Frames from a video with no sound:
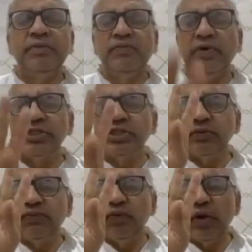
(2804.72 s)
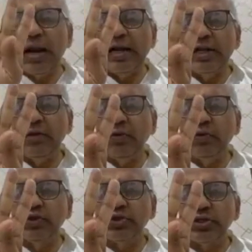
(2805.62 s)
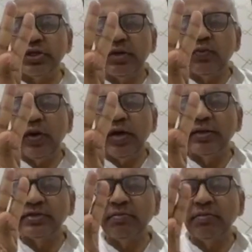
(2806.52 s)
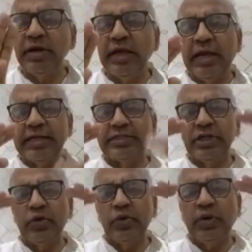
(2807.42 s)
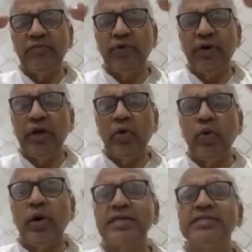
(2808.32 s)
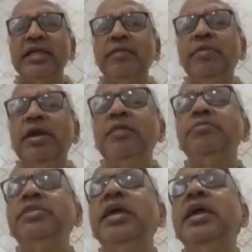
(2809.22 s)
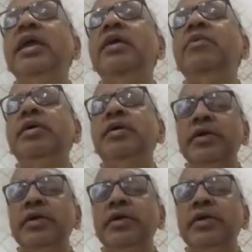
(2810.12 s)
First four attributes, when somebody gets into different lokas, they become Deva.